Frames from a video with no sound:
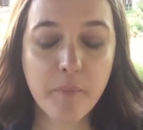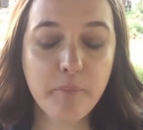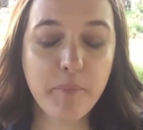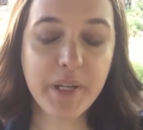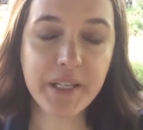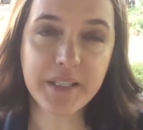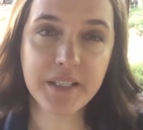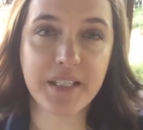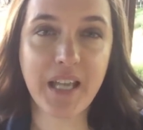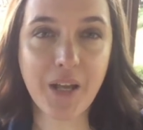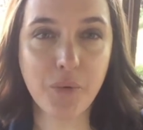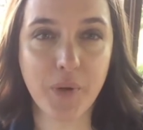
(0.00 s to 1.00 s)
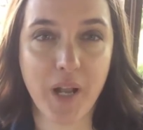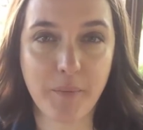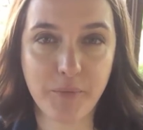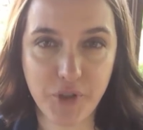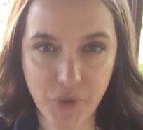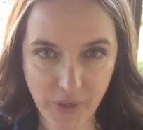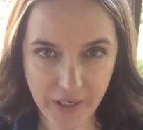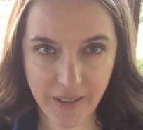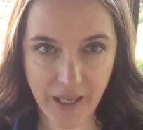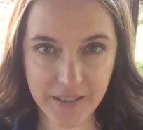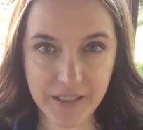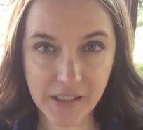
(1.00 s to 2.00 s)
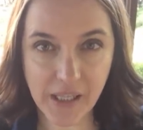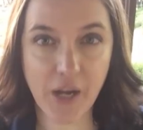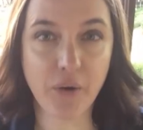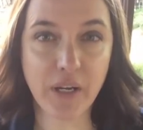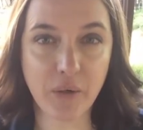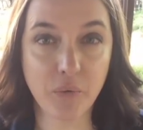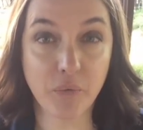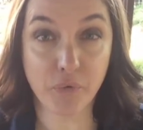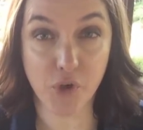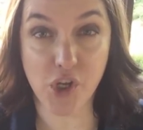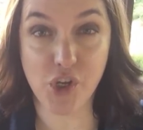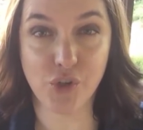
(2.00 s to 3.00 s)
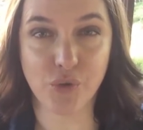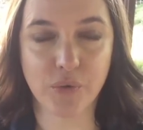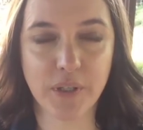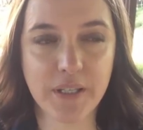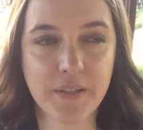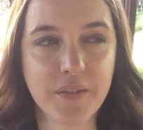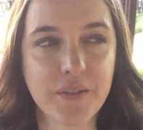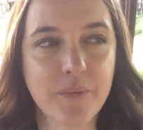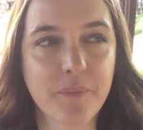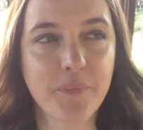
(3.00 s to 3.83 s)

But instead, what I'm doing and declaring for you is